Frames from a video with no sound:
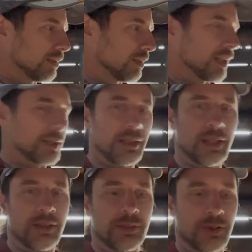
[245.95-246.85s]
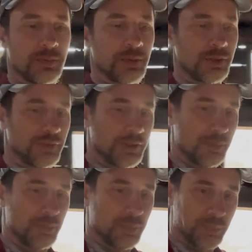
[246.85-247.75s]
Like I said, that was supposed to be a very
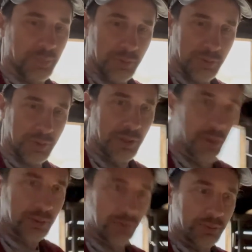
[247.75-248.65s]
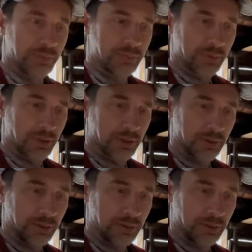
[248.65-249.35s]
brutally cold winter.